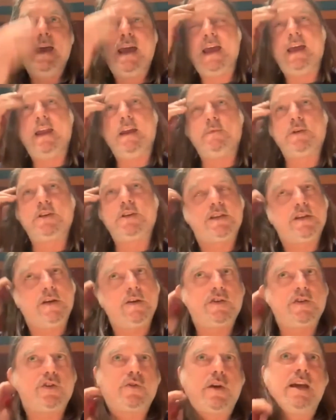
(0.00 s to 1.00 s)
And it was
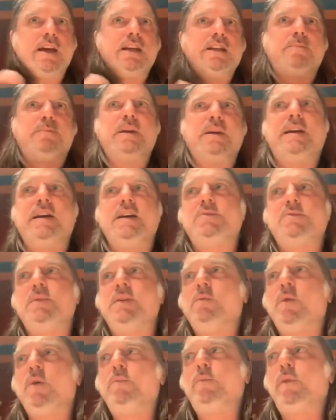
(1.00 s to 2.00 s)
so strange because
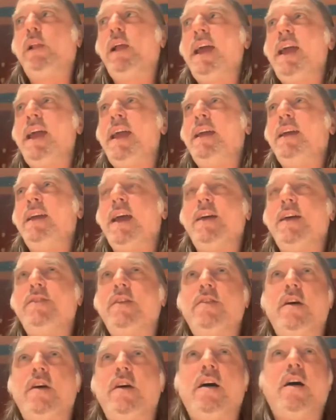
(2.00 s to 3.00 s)
we were playing and
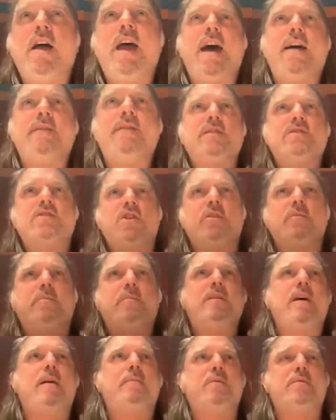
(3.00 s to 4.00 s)
then the heavens
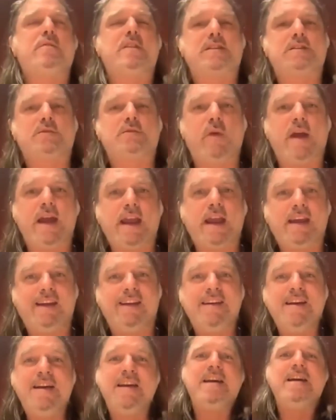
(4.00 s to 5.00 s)
opened up with this
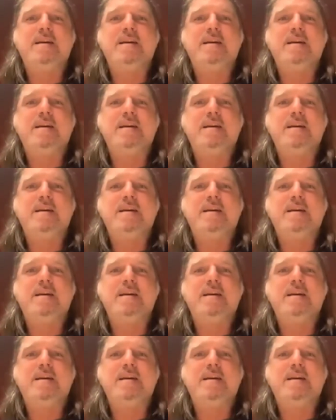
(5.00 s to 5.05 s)
rain.